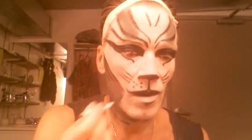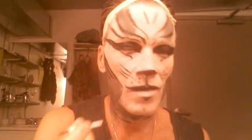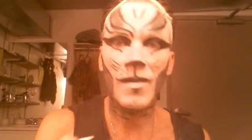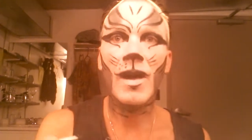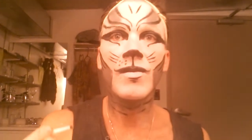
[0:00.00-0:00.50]

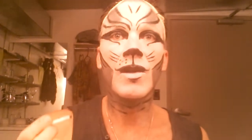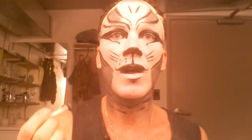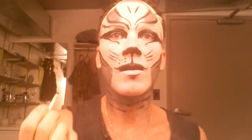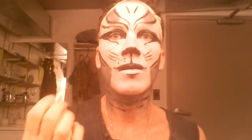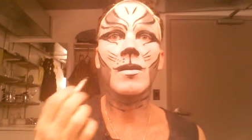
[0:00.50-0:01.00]
5
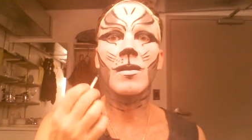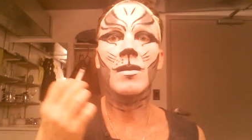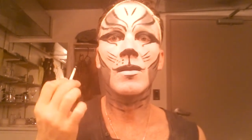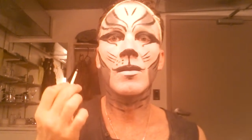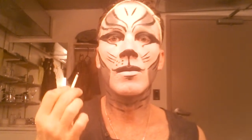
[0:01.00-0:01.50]
dots.
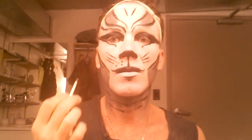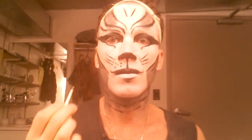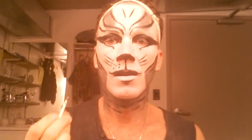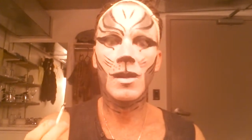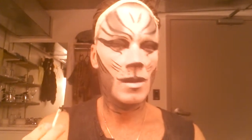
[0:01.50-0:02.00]

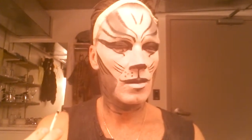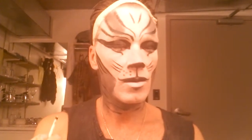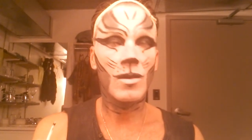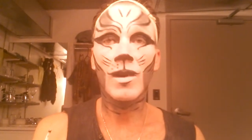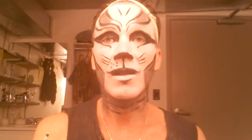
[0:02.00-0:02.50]

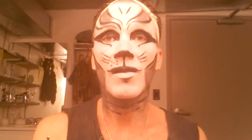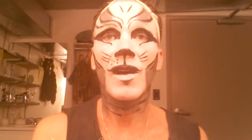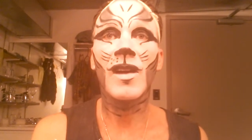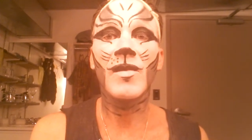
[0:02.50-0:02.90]
Don't know why it's 5,